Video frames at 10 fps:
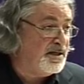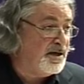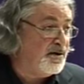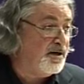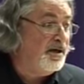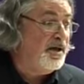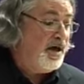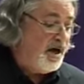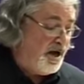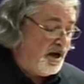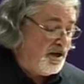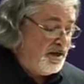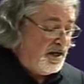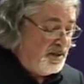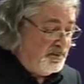milieu, are
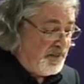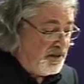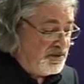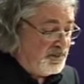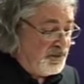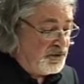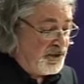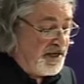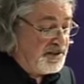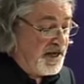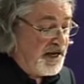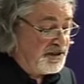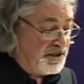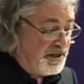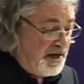in multiple
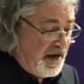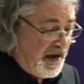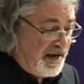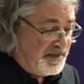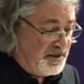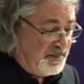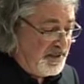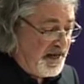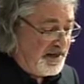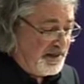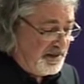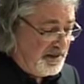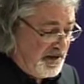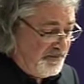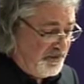transaction at the
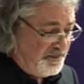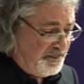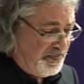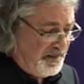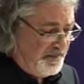molecular level.